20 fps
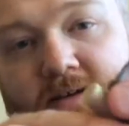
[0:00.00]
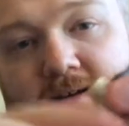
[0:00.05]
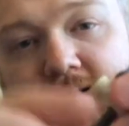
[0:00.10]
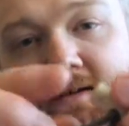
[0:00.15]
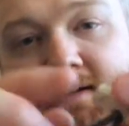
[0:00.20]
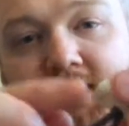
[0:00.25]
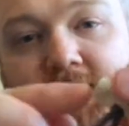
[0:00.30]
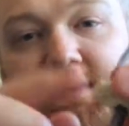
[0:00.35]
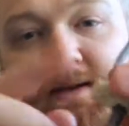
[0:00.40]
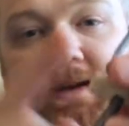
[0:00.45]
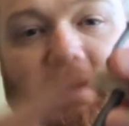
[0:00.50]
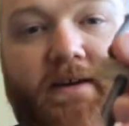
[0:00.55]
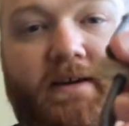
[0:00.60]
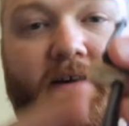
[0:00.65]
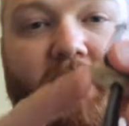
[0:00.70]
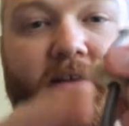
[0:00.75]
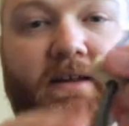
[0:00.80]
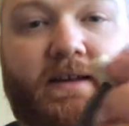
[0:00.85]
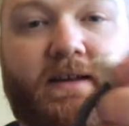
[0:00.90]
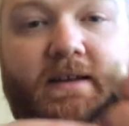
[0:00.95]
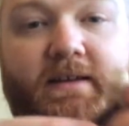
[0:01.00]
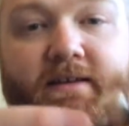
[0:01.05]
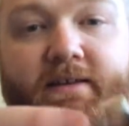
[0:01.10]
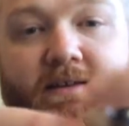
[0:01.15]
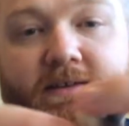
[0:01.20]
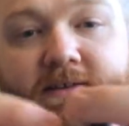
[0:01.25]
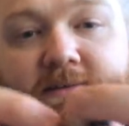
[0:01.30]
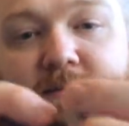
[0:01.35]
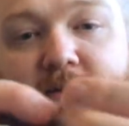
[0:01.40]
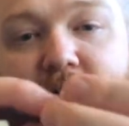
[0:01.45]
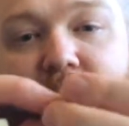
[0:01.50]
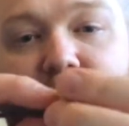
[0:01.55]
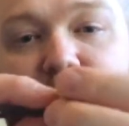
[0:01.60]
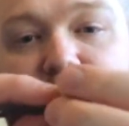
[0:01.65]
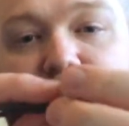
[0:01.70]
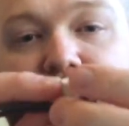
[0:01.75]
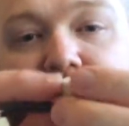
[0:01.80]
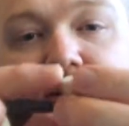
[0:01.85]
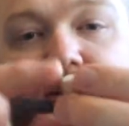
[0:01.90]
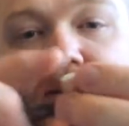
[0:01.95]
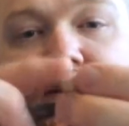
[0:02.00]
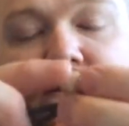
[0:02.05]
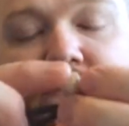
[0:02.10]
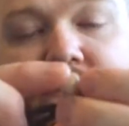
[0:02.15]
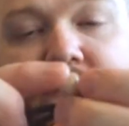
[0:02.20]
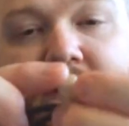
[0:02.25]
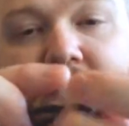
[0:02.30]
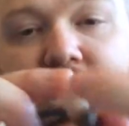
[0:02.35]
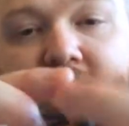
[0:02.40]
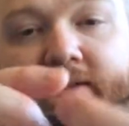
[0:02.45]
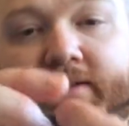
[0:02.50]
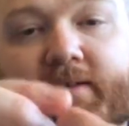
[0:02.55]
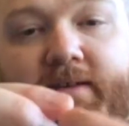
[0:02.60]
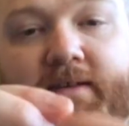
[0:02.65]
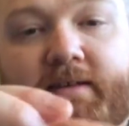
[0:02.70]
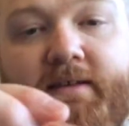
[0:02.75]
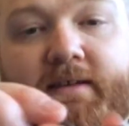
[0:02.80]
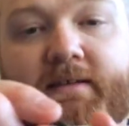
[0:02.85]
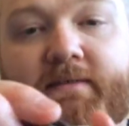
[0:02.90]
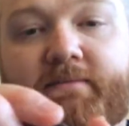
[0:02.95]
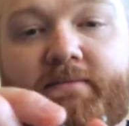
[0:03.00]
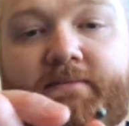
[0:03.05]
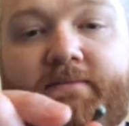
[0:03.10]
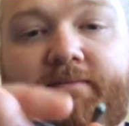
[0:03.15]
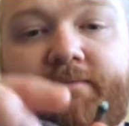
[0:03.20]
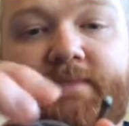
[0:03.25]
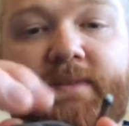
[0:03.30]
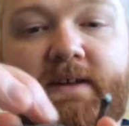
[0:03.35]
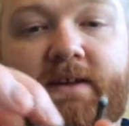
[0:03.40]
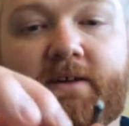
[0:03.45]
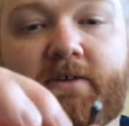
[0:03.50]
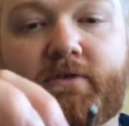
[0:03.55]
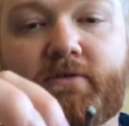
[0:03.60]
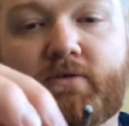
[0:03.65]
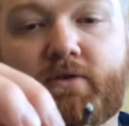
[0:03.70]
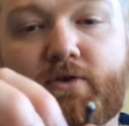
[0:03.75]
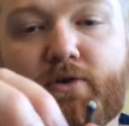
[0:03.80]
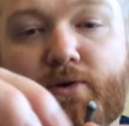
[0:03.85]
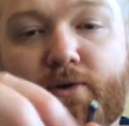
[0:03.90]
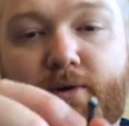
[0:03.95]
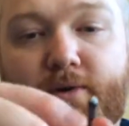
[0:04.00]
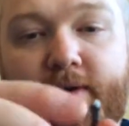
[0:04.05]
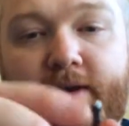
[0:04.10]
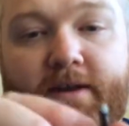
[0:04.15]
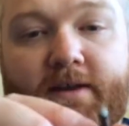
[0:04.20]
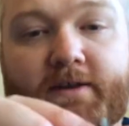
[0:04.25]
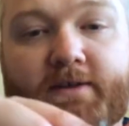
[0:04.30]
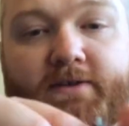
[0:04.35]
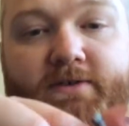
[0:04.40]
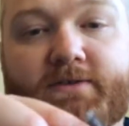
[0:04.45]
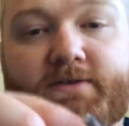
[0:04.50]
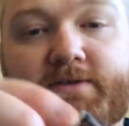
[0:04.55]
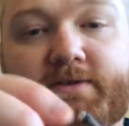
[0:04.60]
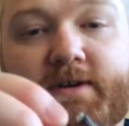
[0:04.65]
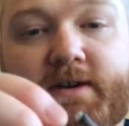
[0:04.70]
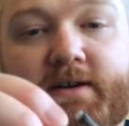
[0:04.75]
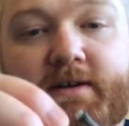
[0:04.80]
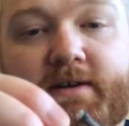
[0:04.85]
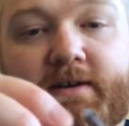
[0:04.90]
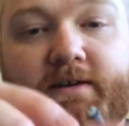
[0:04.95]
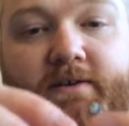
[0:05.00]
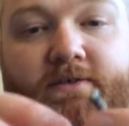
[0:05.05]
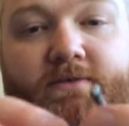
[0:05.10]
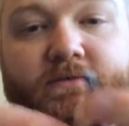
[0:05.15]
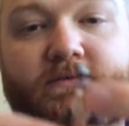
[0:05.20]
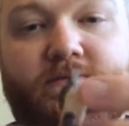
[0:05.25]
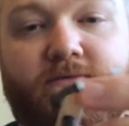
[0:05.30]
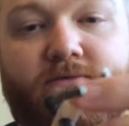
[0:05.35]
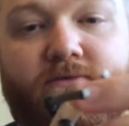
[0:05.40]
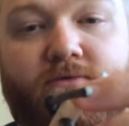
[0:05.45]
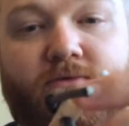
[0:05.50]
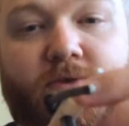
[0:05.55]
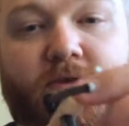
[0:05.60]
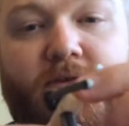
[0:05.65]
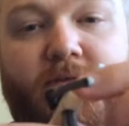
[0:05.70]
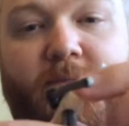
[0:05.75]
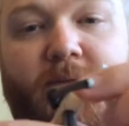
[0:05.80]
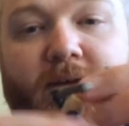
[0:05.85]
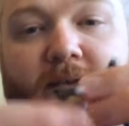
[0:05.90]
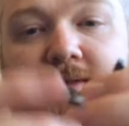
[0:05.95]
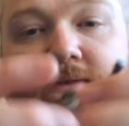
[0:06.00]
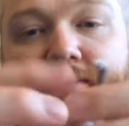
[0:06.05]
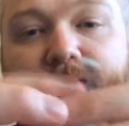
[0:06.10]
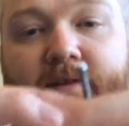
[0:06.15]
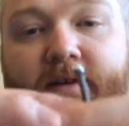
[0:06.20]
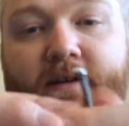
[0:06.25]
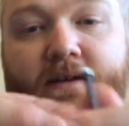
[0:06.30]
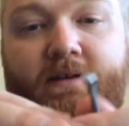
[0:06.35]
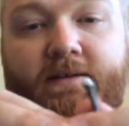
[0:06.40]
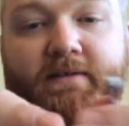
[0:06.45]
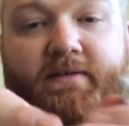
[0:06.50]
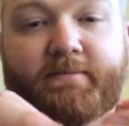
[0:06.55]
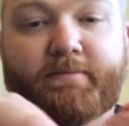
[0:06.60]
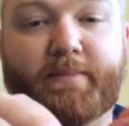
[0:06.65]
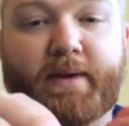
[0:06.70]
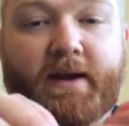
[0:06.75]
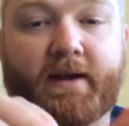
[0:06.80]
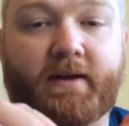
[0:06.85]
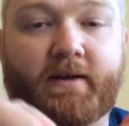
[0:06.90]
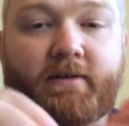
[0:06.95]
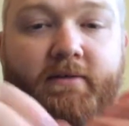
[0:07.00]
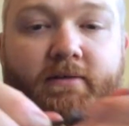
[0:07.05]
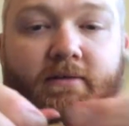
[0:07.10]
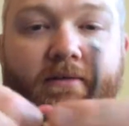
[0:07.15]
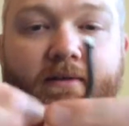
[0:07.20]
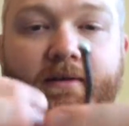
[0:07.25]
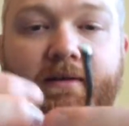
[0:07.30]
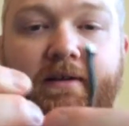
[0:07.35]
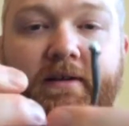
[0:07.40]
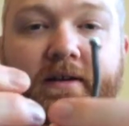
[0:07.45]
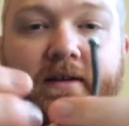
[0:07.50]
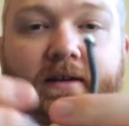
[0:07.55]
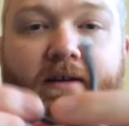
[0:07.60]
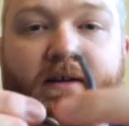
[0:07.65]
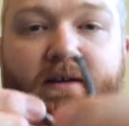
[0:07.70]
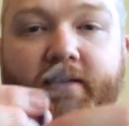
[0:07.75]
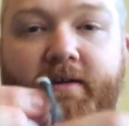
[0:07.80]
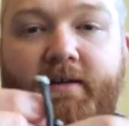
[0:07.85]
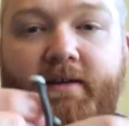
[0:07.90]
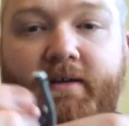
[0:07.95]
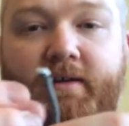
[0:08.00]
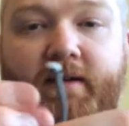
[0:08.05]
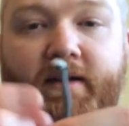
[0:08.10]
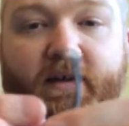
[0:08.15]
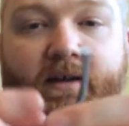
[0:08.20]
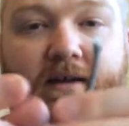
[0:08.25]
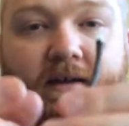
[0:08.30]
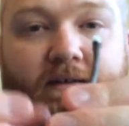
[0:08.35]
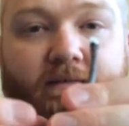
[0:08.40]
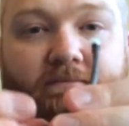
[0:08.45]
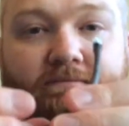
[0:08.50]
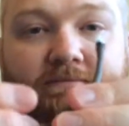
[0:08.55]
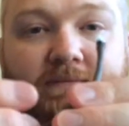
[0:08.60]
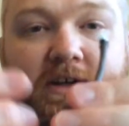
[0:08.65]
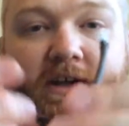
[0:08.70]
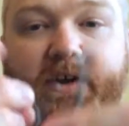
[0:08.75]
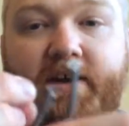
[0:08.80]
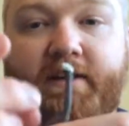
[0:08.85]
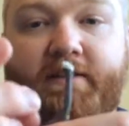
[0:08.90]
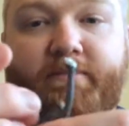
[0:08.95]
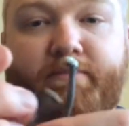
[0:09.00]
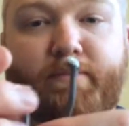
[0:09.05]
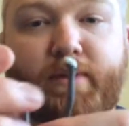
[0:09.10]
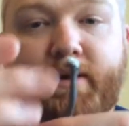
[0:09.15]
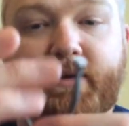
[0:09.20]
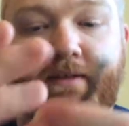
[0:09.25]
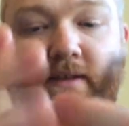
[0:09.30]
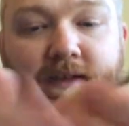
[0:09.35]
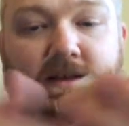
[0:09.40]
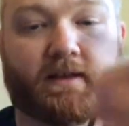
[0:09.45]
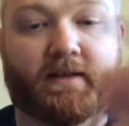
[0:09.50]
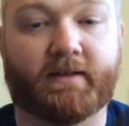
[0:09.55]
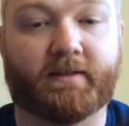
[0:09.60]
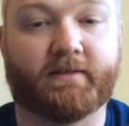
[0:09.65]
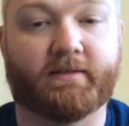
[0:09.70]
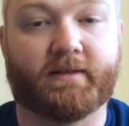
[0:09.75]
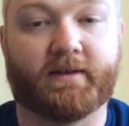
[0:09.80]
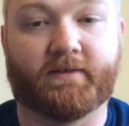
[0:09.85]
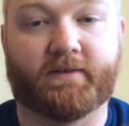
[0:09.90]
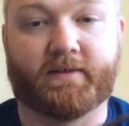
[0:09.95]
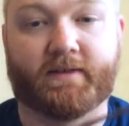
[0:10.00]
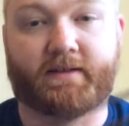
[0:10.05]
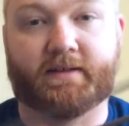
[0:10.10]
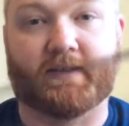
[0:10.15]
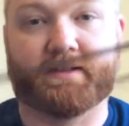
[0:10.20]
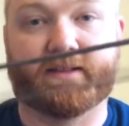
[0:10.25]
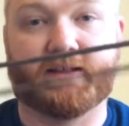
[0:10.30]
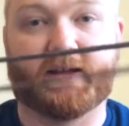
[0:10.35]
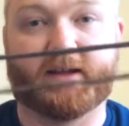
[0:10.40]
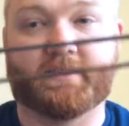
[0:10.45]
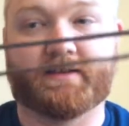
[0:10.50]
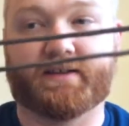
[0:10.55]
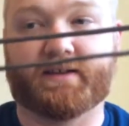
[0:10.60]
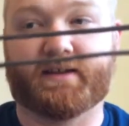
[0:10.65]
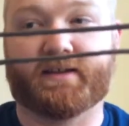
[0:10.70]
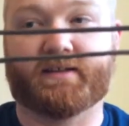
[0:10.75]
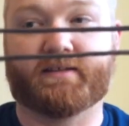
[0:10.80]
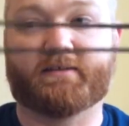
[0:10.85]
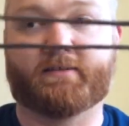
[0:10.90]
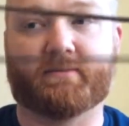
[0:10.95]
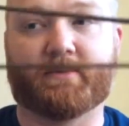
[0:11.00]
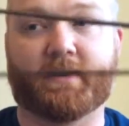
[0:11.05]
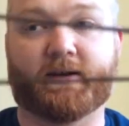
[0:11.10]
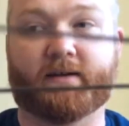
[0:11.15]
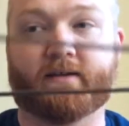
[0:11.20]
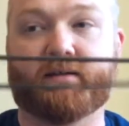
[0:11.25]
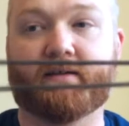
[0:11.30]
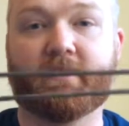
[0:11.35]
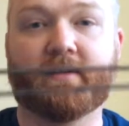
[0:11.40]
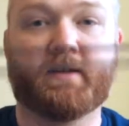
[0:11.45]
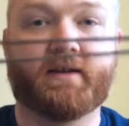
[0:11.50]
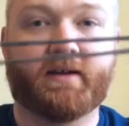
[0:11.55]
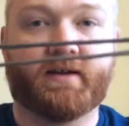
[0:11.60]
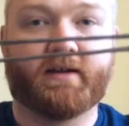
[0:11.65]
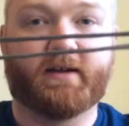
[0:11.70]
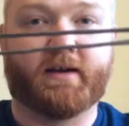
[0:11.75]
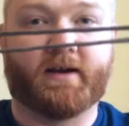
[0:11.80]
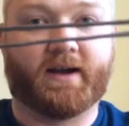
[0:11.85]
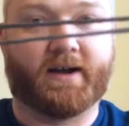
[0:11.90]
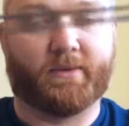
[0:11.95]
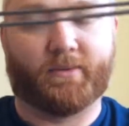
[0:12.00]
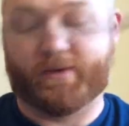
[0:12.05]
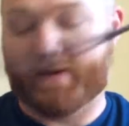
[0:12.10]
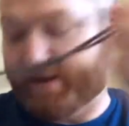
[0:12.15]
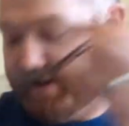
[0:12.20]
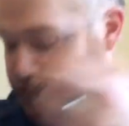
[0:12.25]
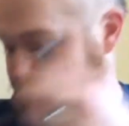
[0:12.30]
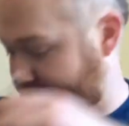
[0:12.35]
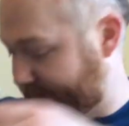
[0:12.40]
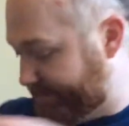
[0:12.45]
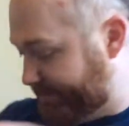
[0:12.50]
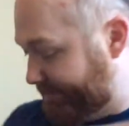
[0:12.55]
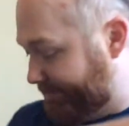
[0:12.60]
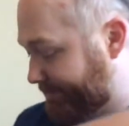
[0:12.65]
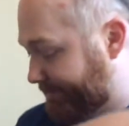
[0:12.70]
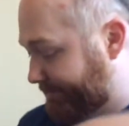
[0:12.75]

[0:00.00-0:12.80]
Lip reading: and cut it into small links and did a quarter inch drill bit through there and some paracord and cut and burn the ends and everything like that to get it to where I wanted it.